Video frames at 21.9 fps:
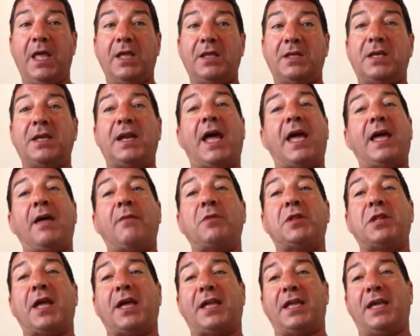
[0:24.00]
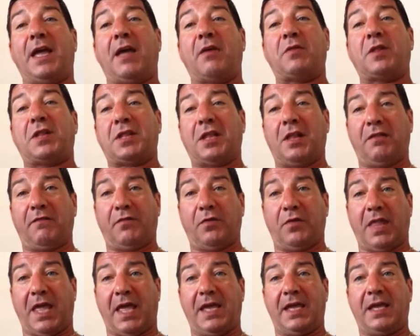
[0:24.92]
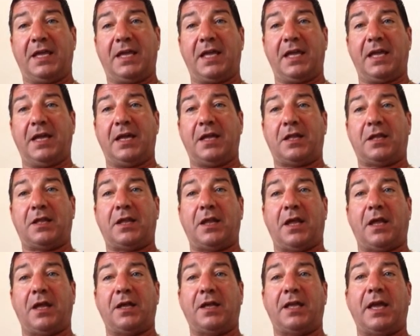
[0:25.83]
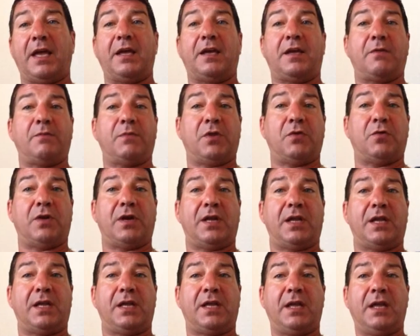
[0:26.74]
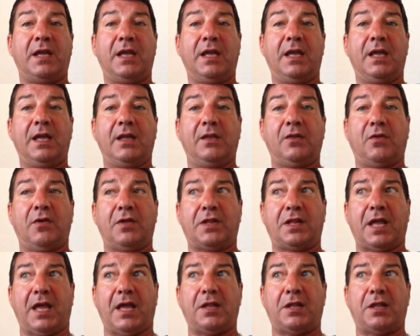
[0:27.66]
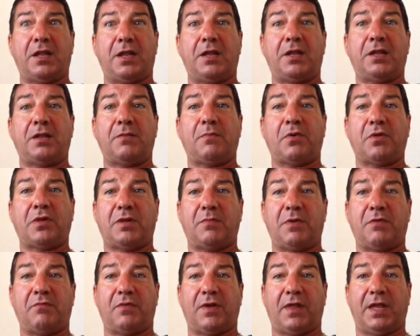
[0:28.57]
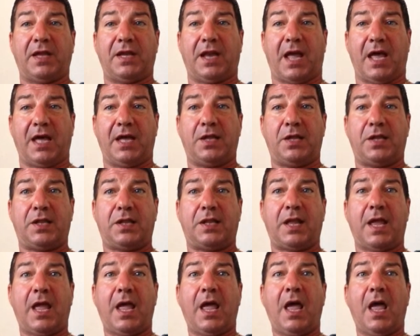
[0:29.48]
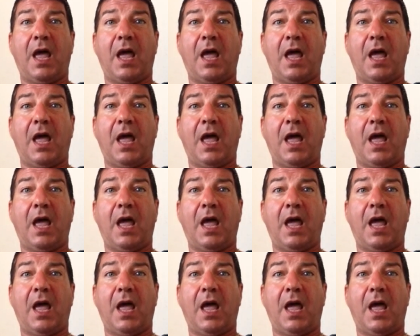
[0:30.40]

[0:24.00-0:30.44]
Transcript: Today, I'm checking out Silver Lake. It's a gay community in Los Angeles, supposed to be really nice.